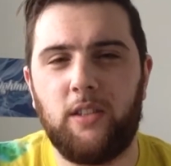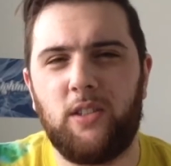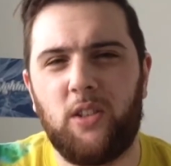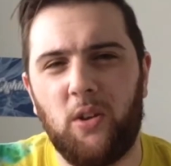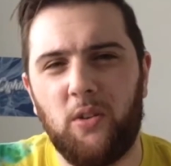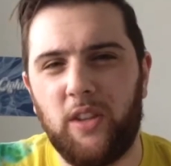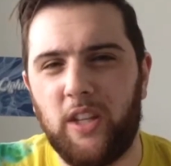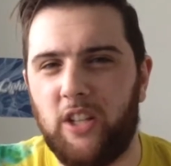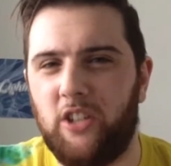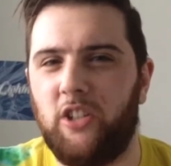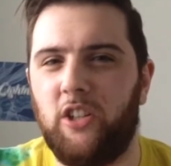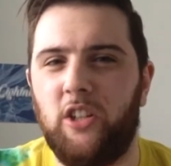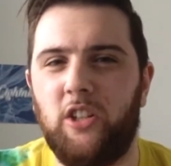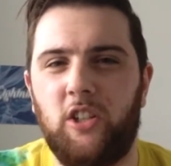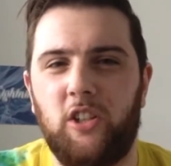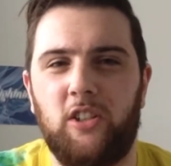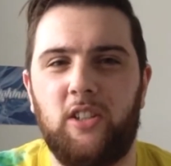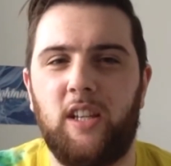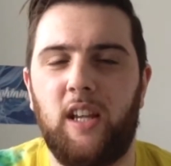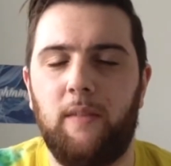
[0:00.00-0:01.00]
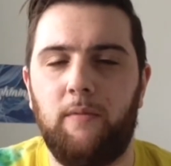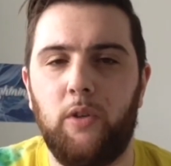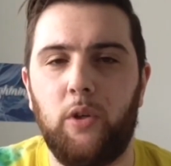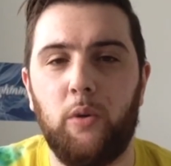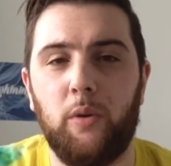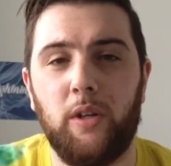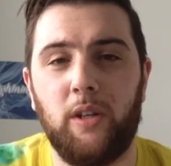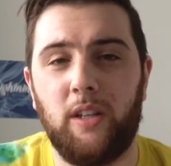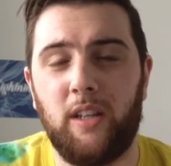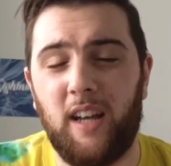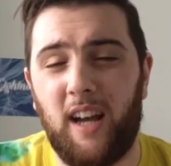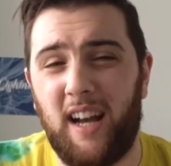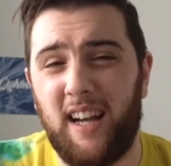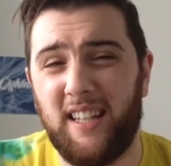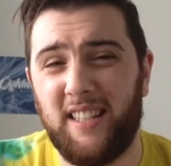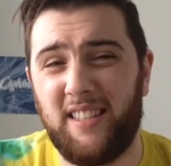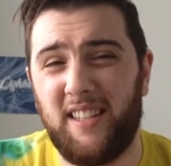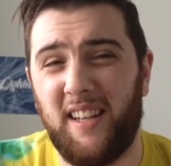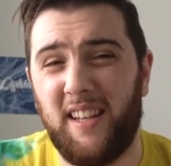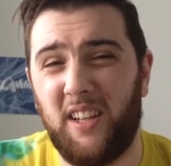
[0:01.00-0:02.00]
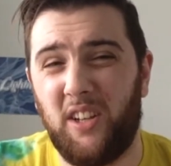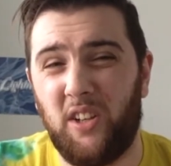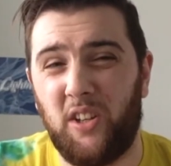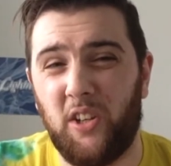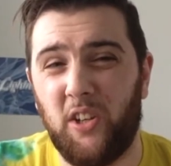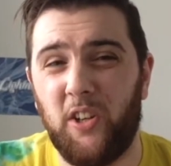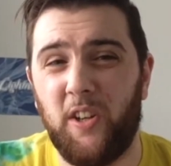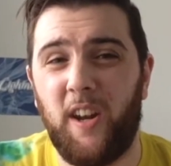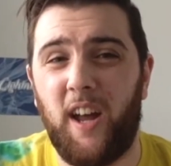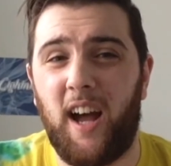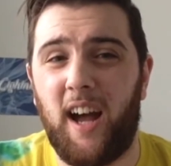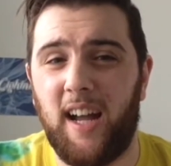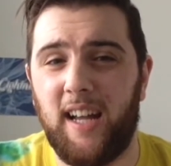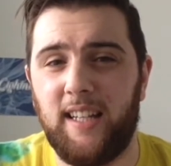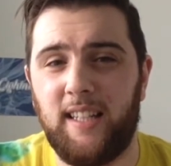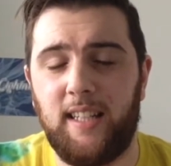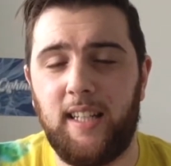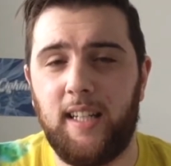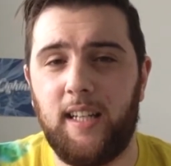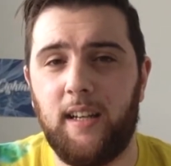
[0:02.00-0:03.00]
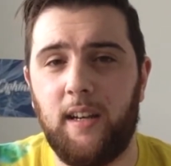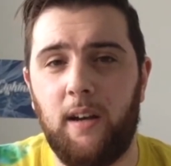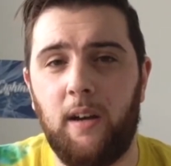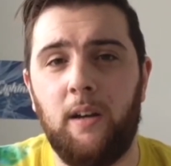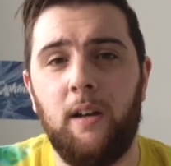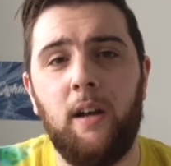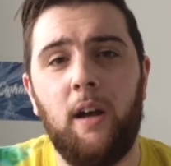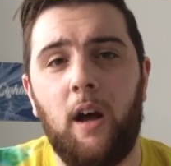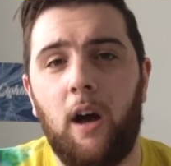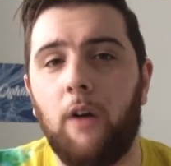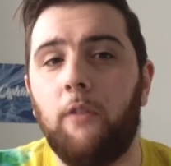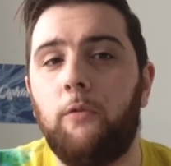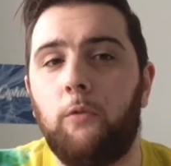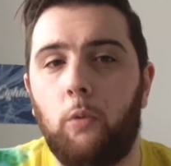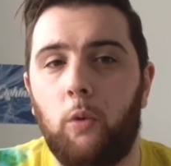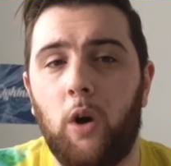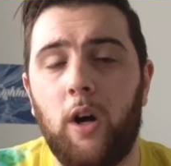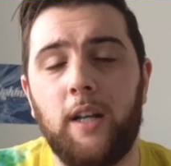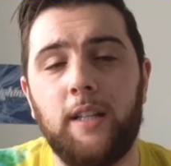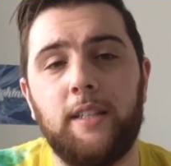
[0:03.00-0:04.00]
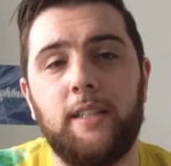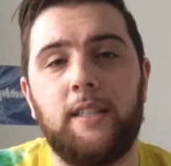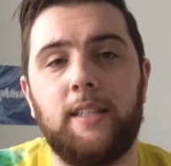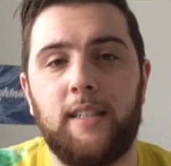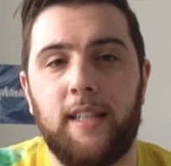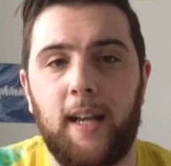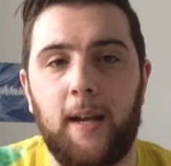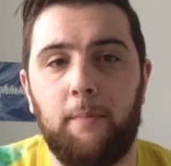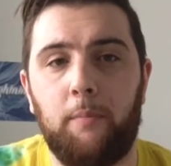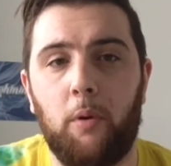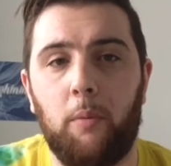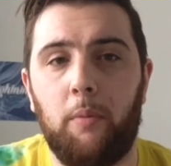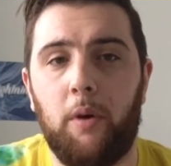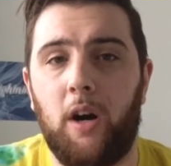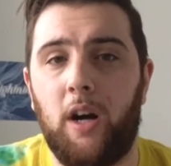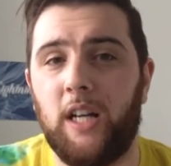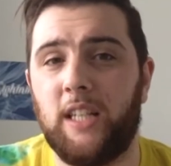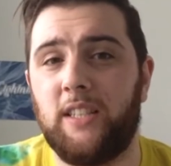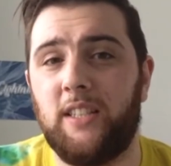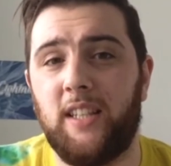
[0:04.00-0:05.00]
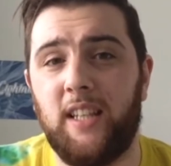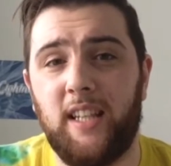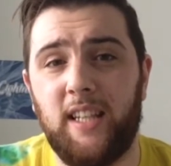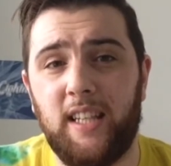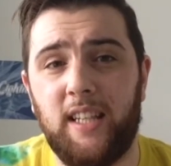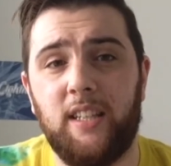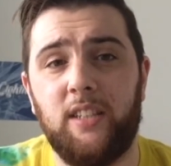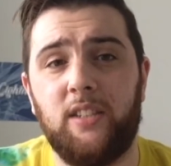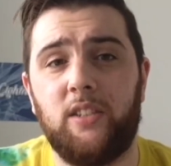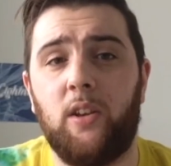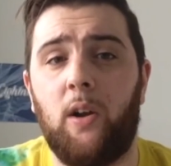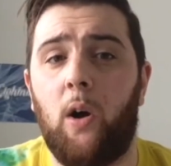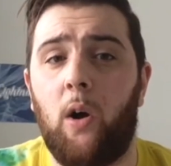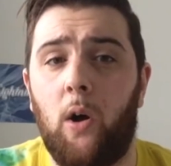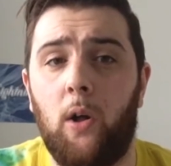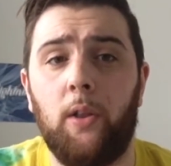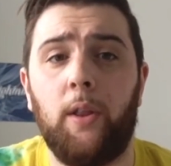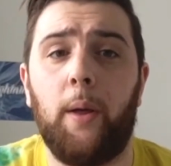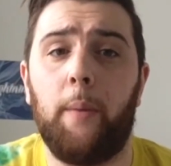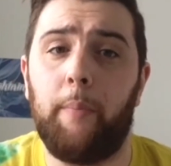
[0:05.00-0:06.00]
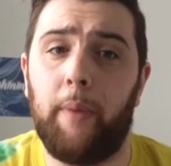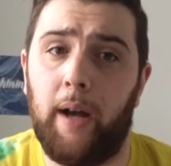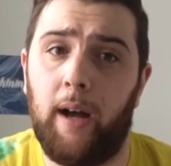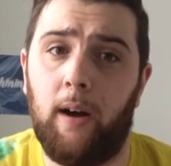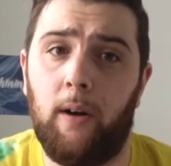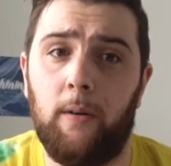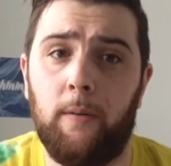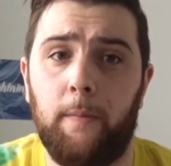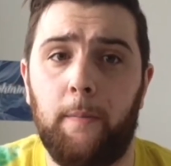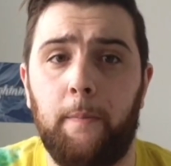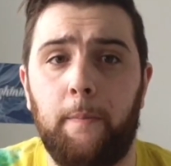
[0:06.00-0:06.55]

So this should just give you guys a good idea of what Zamplebox is all about.